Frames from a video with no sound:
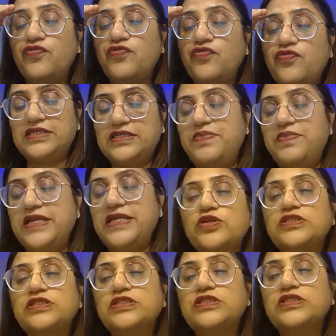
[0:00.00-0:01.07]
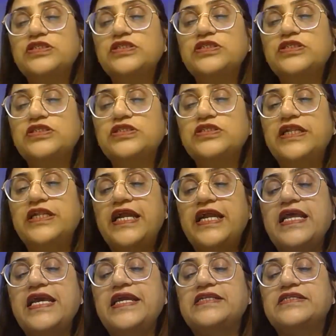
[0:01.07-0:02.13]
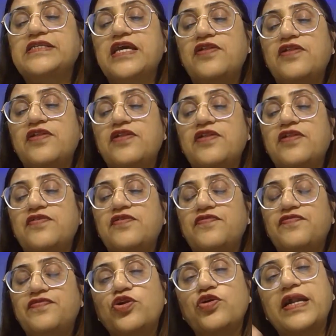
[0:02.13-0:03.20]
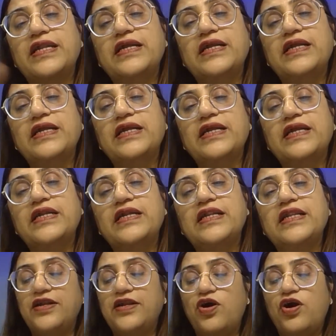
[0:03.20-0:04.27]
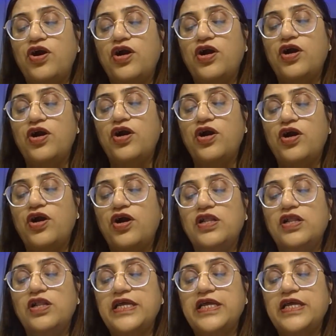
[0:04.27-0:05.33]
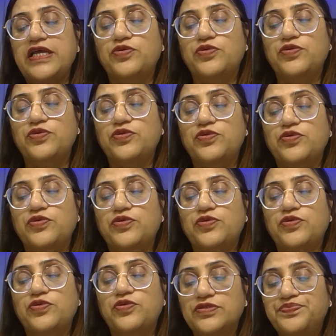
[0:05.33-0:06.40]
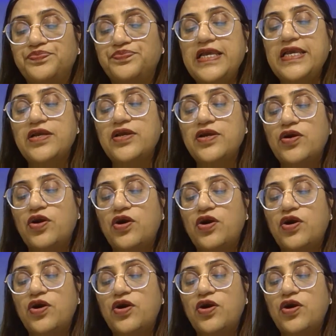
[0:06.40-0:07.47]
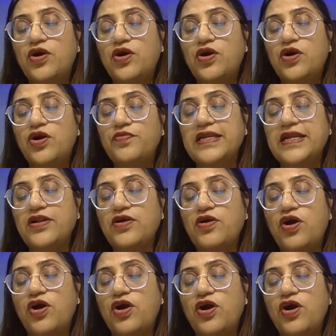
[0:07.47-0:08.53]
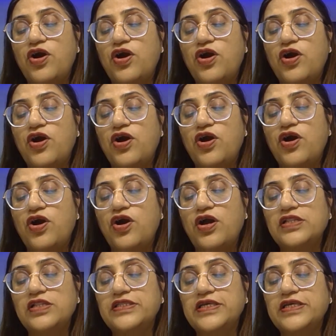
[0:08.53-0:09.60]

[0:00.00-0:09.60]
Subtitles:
The reports created by Tally itself. Tally automatically created all the reports. Tally automatically created all the reports.